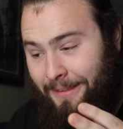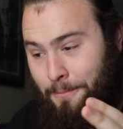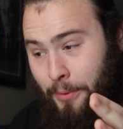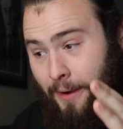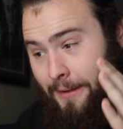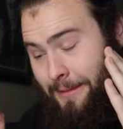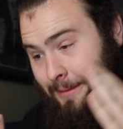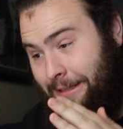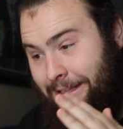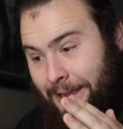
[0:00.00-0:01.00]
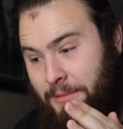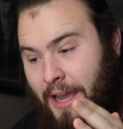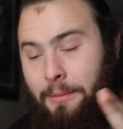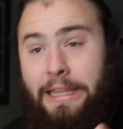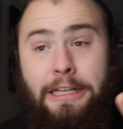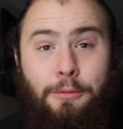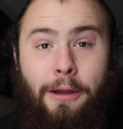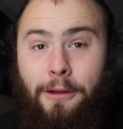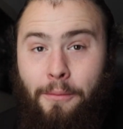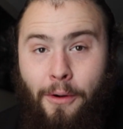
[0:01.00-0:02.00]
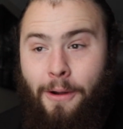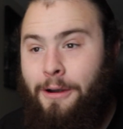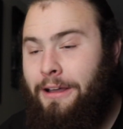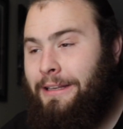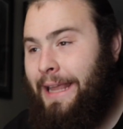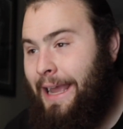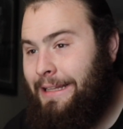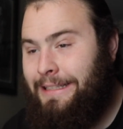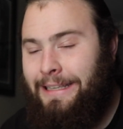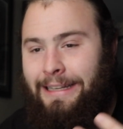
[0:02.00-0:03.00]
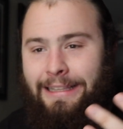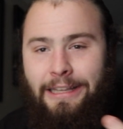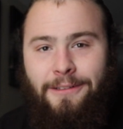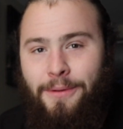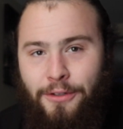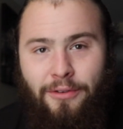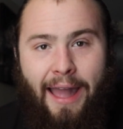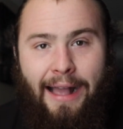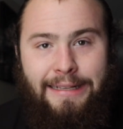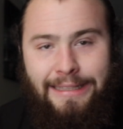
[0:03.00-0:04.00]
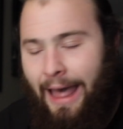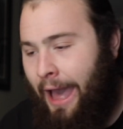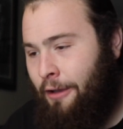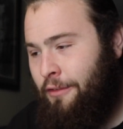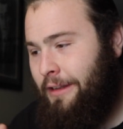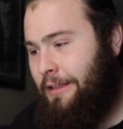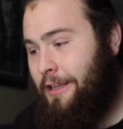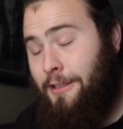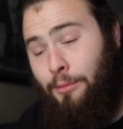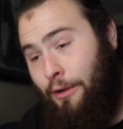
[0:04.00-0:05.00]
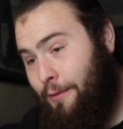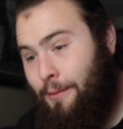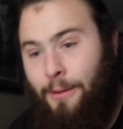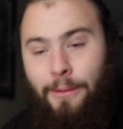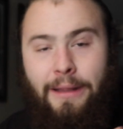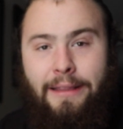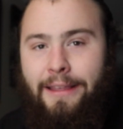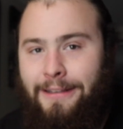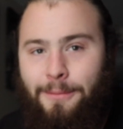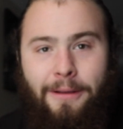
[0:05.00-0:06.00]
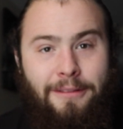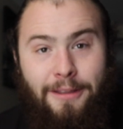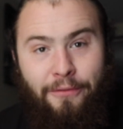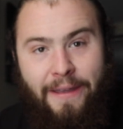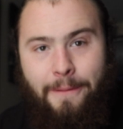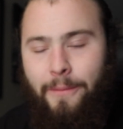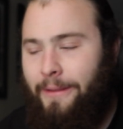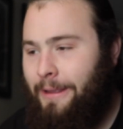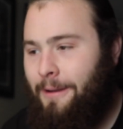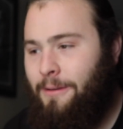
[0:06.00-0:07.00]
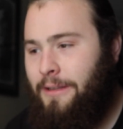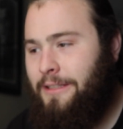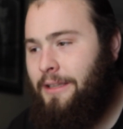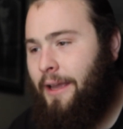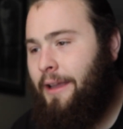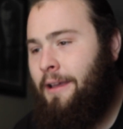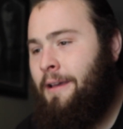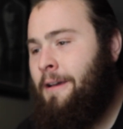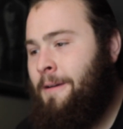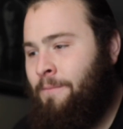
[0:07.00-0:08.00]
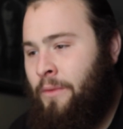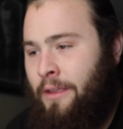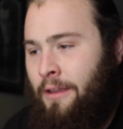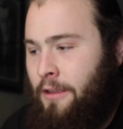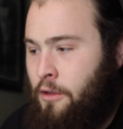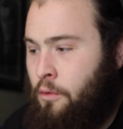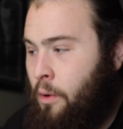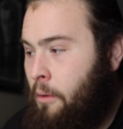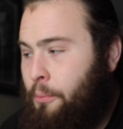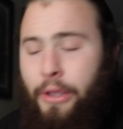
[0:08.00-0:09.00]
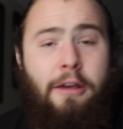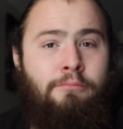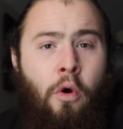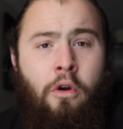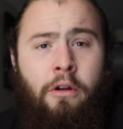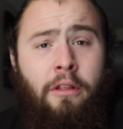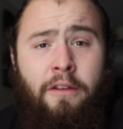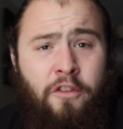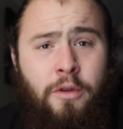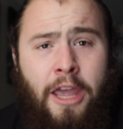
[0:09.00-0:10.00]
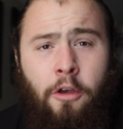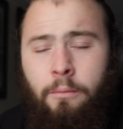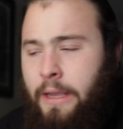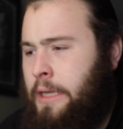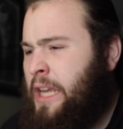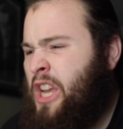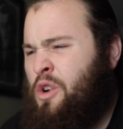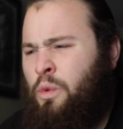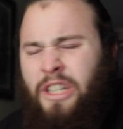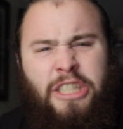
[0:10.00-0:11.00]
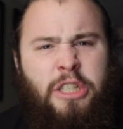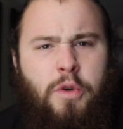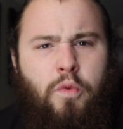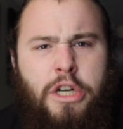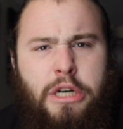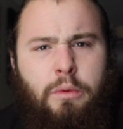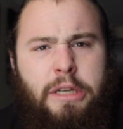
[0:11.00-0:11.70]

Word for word: but also at the same time, he thinks about Gamora dancing, he thinks about Drax laughing, he thinks about Groot, he thinks about the family, you know, and he's like, you won't be immortal if you kill me. What's so wrong